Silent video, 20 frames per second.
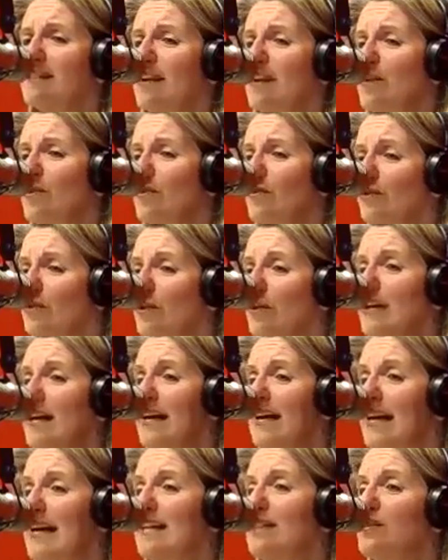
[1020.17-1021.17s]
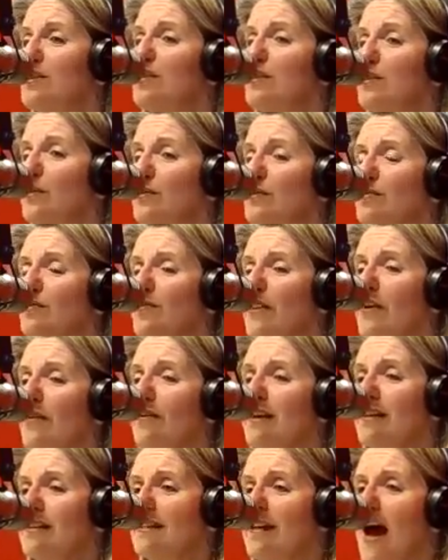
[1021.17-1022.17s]
that you're looking into those
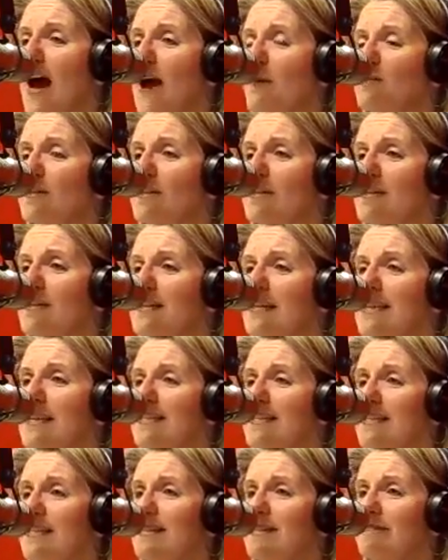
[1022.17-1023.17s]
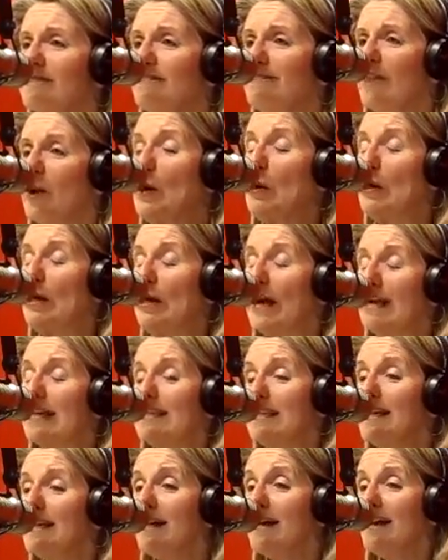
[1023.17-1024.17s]
various options is a good
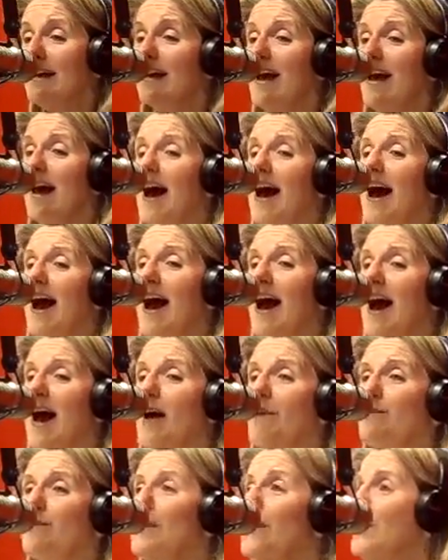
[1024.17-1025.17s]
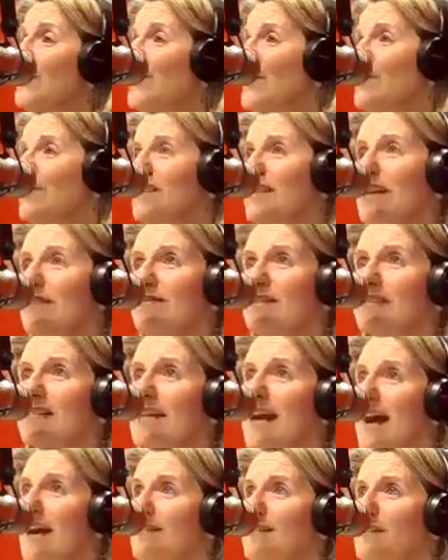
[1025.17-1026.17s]
idea. Because our savings
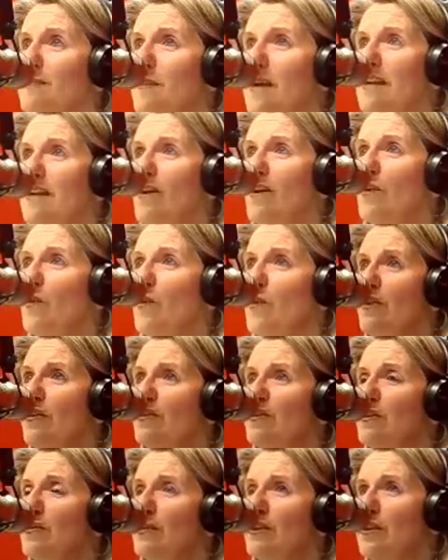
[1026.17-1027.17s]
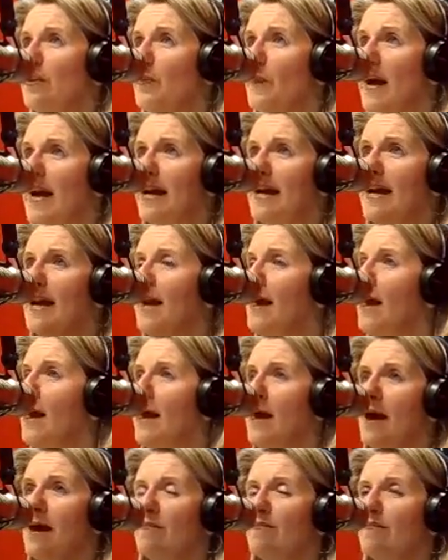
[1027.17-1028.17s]
accounts, depending on where you're doing your banking,
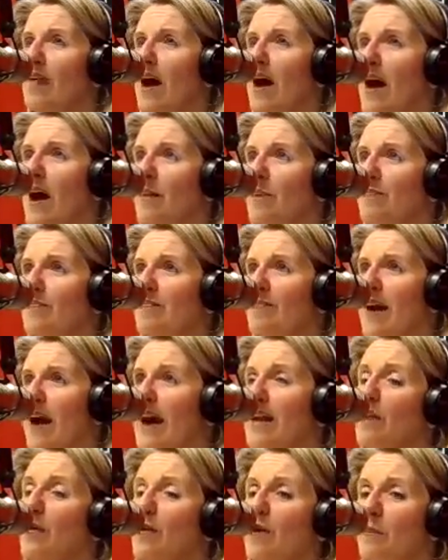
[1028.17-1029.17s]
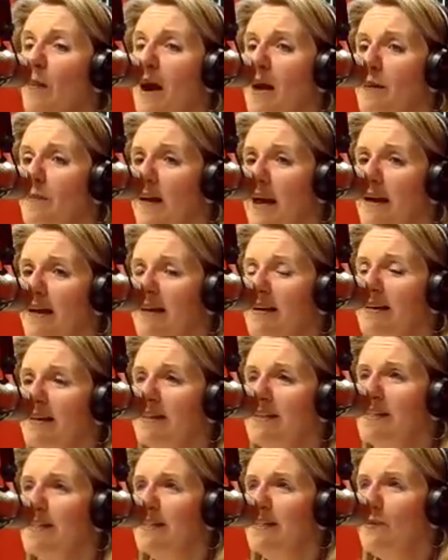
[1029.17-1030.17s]
I know in my bank
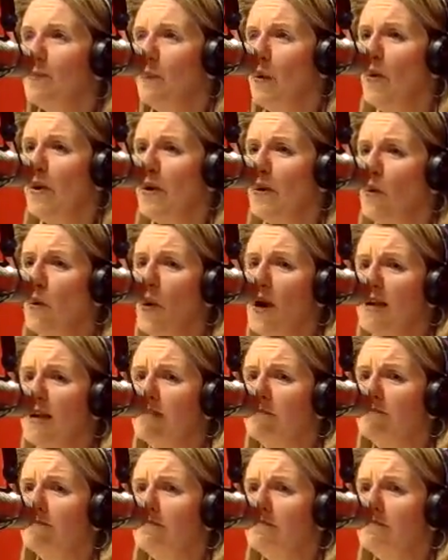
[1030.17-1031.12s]
it's still 0.1,